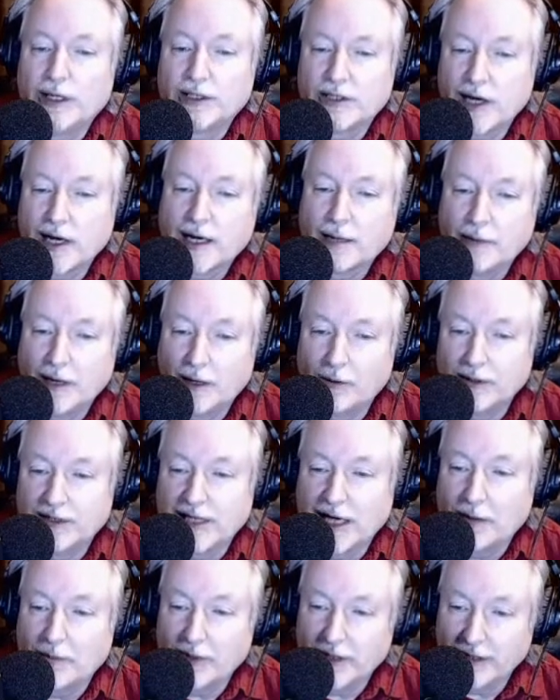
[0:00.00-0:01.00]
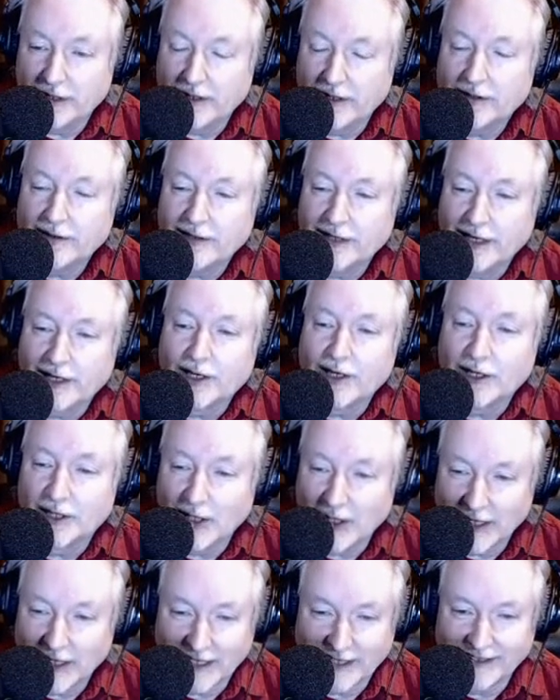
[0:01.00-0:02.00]
talk about what's happening there? Yeah,
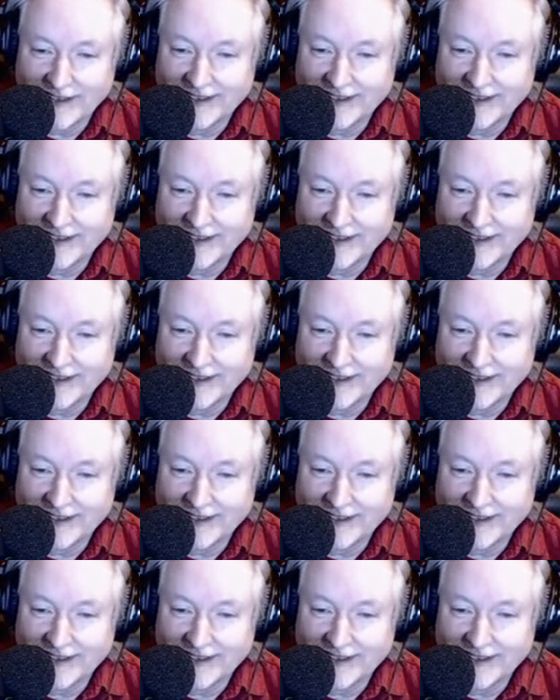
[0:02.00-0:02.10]
go ahead.